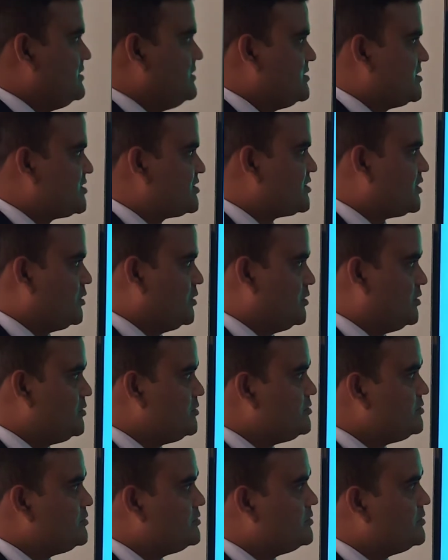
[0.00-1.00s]

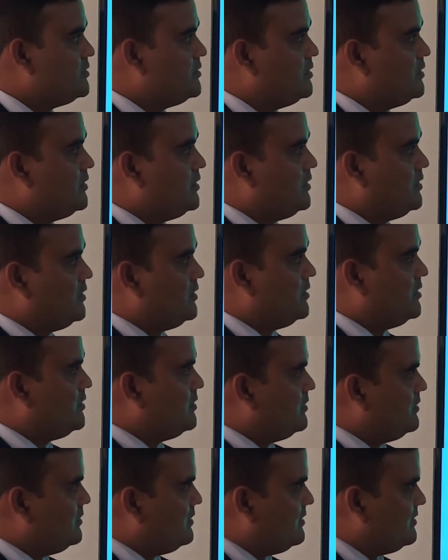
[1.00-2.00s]
So
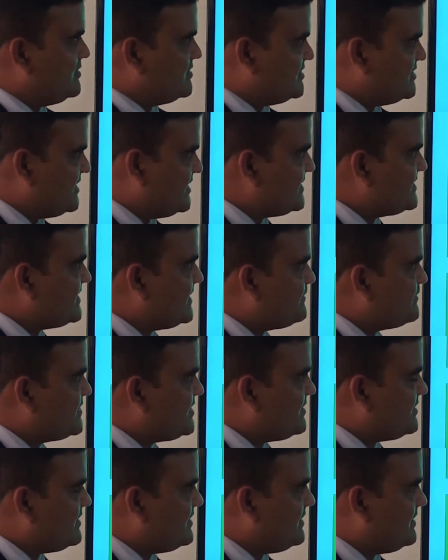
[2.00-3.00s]
just
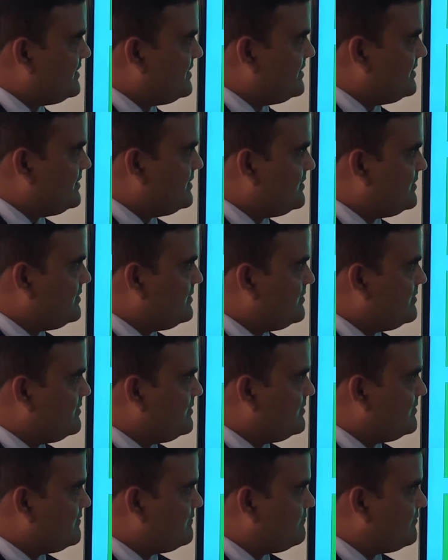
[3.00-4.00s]
after
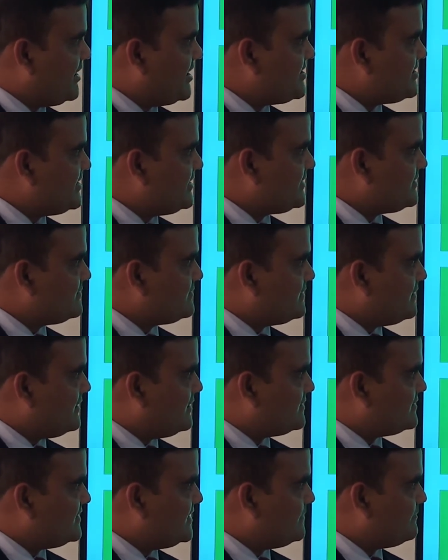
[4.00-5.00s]
finding
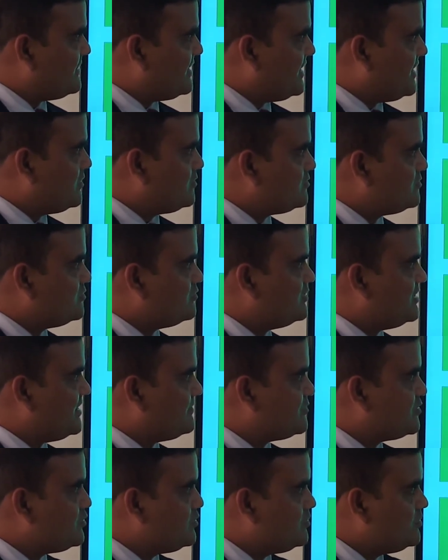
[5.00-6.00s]
them out, we
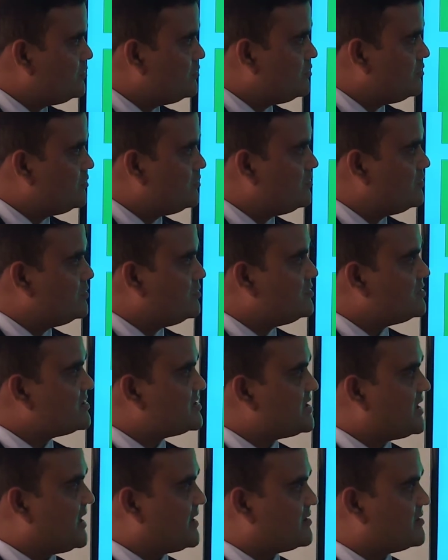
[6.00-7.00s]
have to
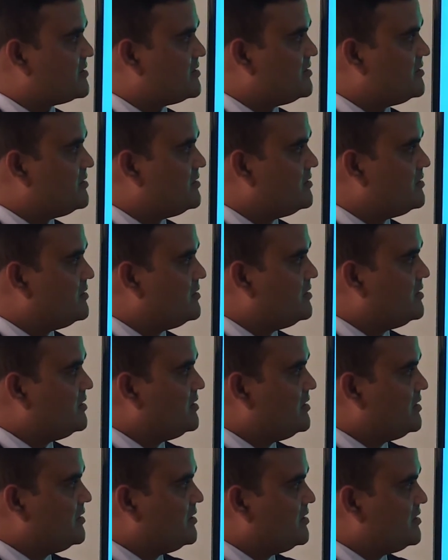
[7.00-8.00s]
start.
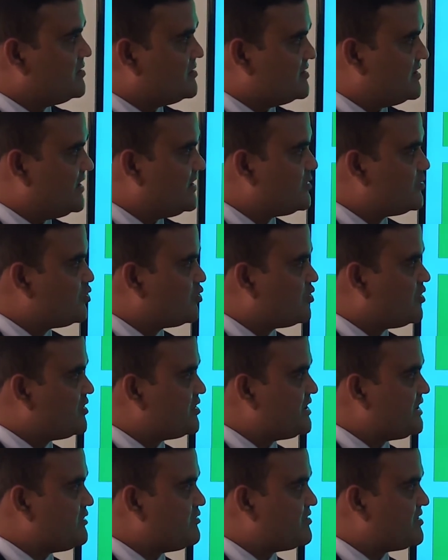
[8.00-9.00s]
Then to
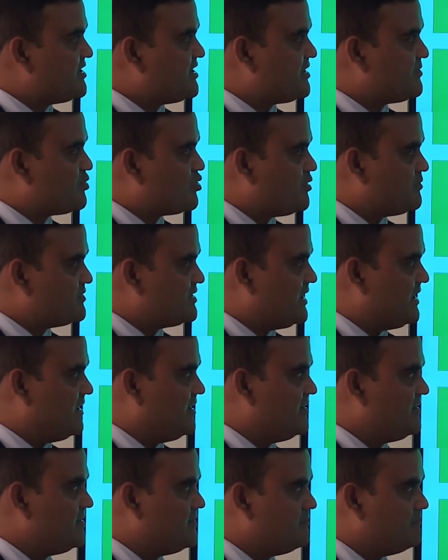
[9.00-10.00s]
continue reading from the
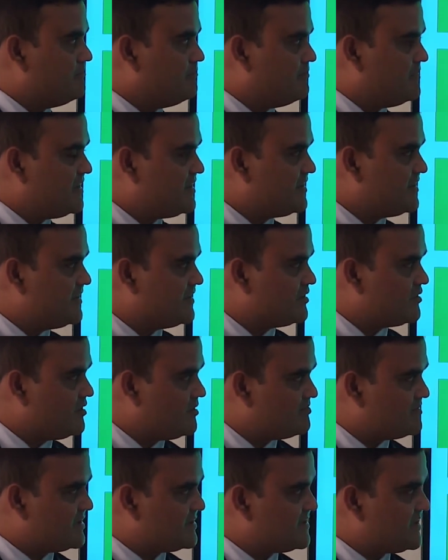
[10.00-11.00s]
beginning of
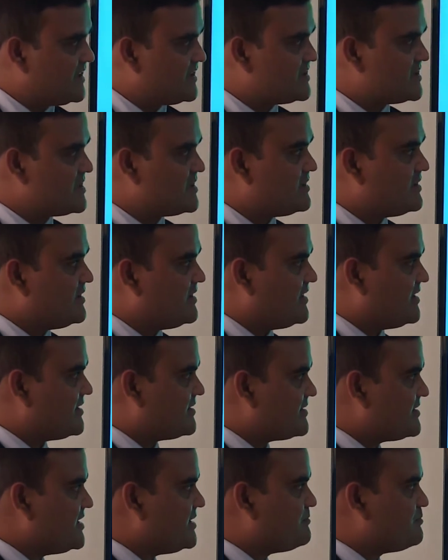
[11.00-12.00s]
the text and
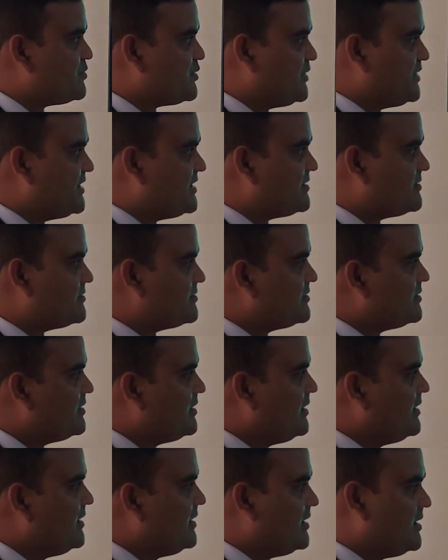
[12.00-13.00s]
keep reading
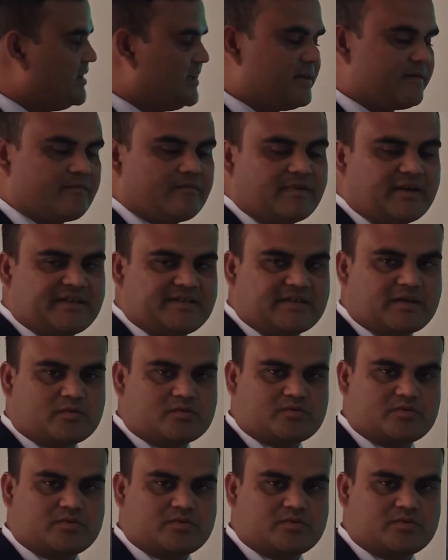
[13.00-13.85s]
and find out.